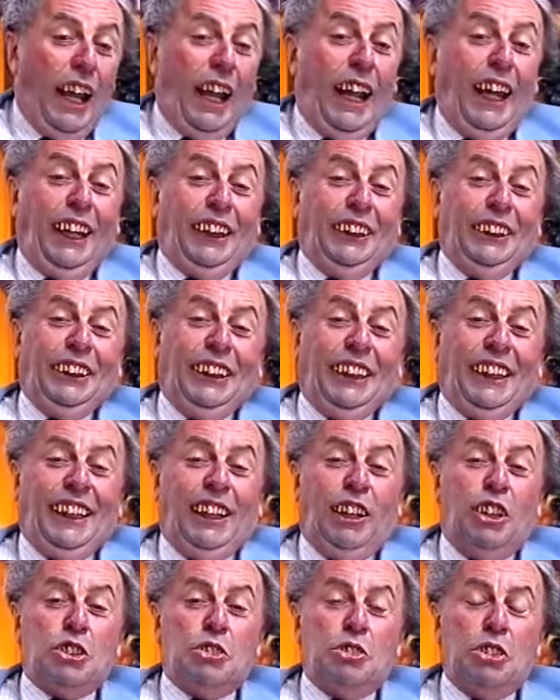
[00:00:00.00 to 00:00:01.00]
And
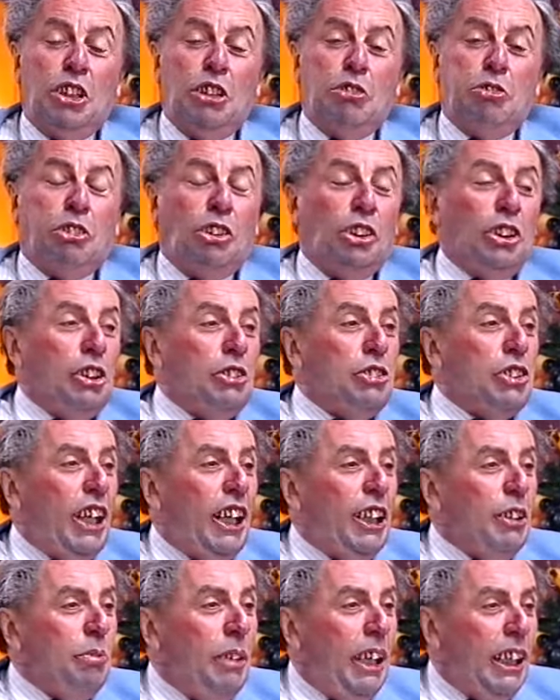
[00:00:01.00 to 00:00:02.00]
I was very fond of
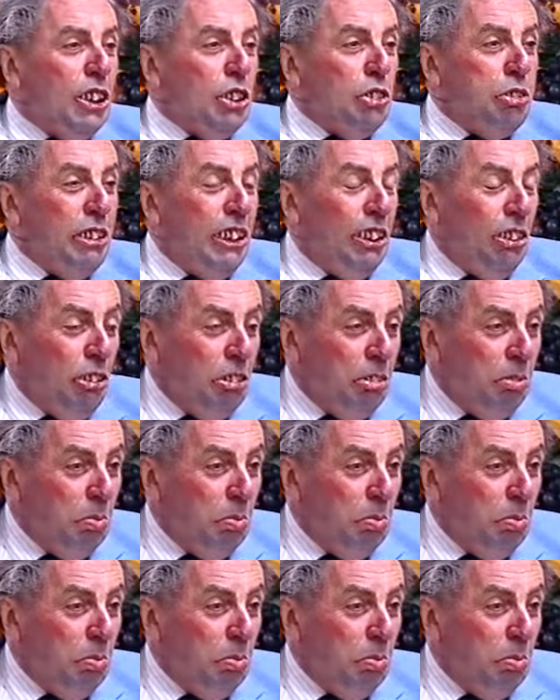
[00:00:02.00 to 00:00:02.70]
Jane Mansfield.